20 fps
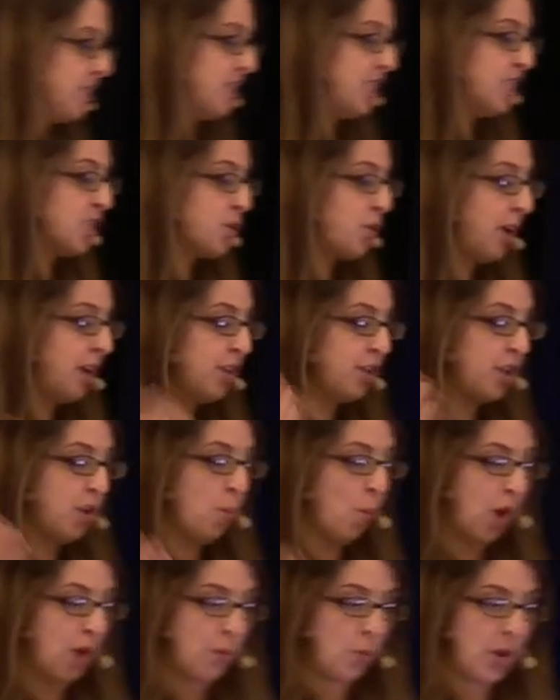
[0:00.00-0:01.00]
So, this is greater
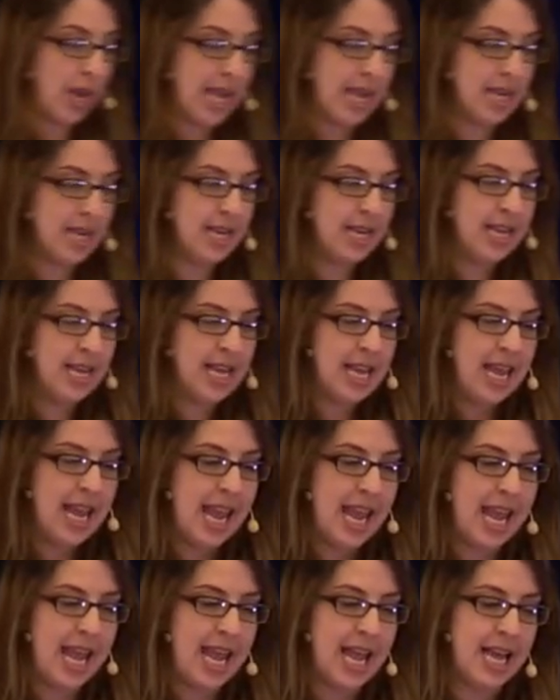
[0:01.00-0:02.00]
than one week.
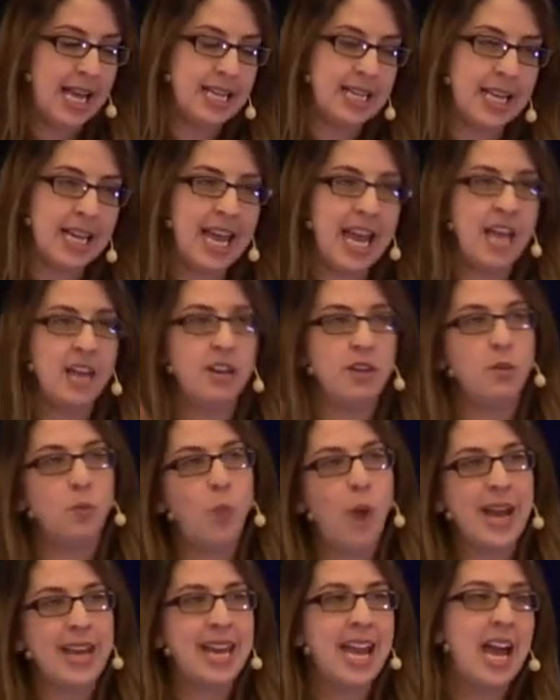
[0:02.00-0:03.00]
And again,
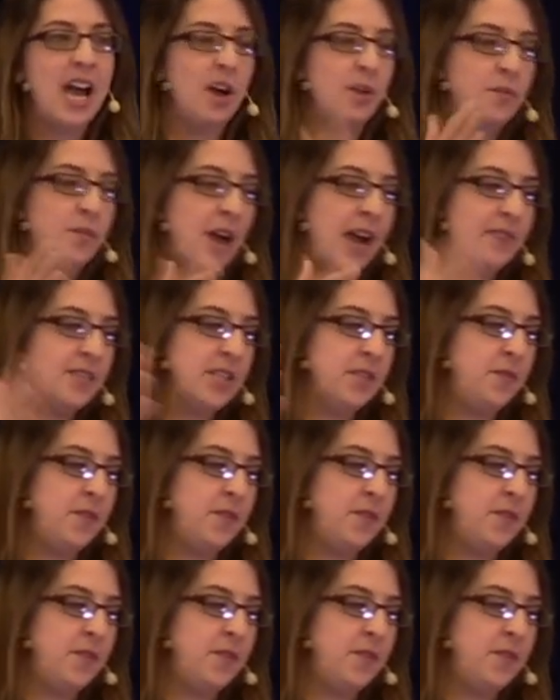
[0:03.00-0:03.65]
white count 5